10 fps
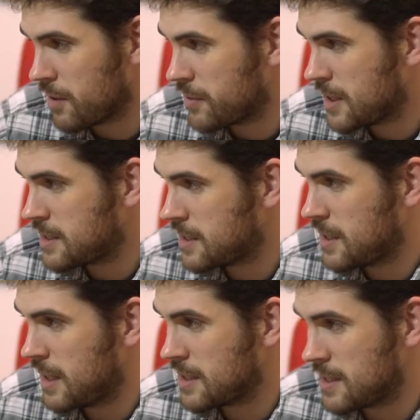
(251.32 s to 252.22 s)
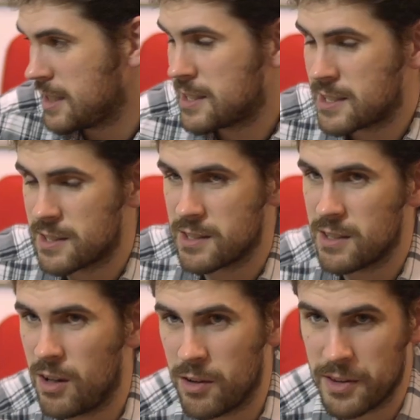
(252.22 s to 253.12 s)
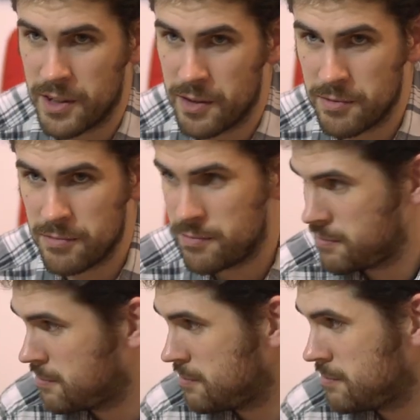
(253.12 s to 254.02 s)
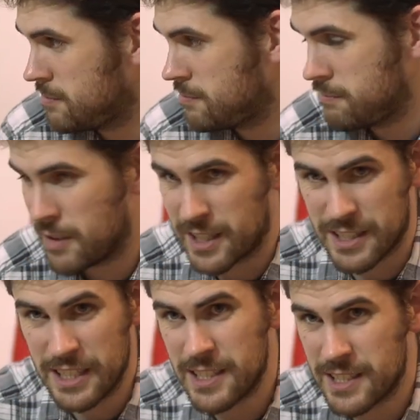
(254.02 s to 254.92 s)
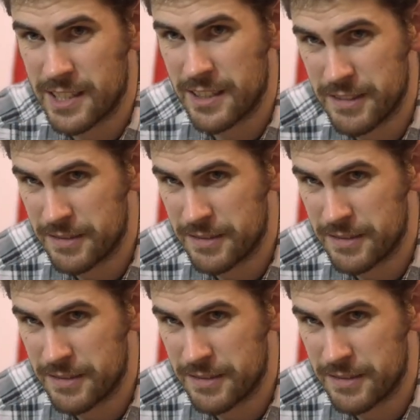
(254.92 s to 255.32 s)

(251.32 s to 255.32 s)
of this exists on the like disk.